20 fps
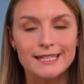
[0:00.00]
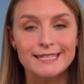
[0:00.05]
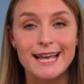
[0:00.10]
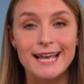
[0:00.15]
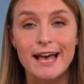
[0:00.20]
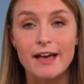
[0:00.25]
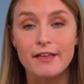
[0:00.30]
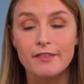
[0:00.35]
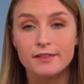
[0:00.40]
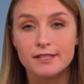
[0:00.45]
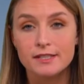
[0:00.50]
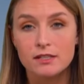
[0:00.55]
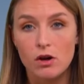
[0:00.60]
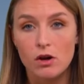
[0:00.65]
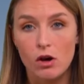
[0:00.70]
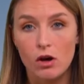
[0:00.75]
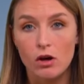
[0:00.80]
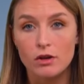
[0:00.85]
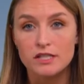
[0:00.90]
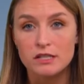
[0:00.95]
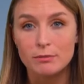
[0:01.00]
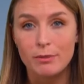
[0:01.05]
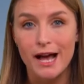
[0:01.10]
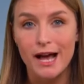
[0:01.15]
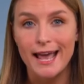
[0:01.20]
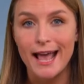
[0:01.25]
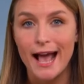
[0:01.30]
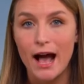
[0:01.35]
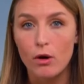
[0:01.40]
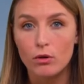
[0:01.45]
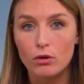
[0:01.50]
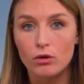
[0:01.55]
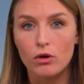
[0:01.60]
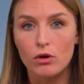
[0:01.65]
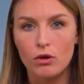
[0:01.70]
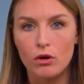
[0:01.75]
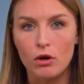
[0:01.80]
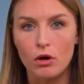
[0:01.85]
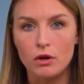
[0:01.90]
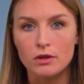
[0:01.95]
Deaths caused by
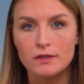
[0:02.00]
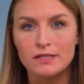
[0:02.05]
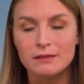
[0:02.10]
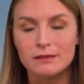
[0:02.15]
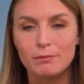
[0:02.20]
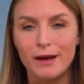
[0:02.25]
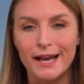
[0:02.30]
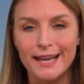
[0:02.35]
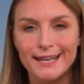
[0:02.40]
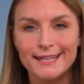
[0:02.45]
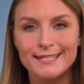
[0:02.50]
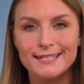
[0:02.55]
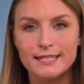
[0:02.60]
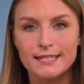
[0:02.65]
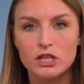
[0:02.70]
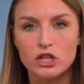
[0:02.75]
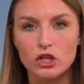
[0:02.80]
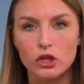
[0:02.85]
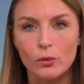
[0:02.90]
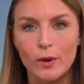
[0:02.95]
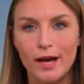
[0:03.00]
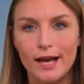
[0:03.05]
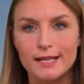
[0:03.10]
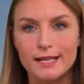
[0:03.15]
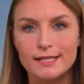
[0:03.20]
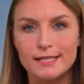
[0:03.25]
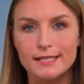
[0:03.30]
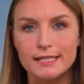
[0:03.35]
alcohol spiked in the U.S.